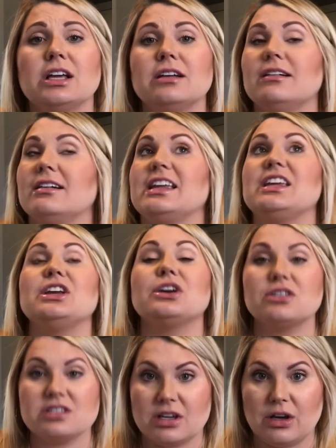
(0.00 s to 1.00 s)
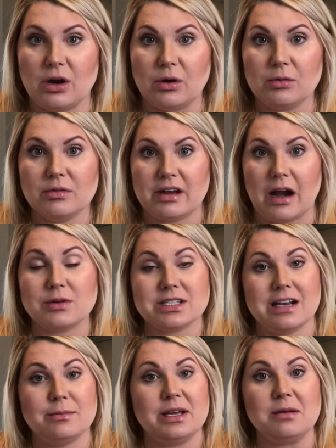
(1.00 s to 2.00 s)
years ago that I was
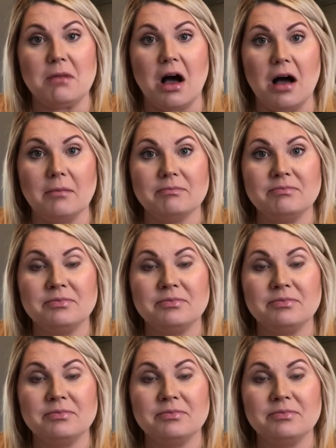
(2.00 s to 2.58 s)
going to be a mom.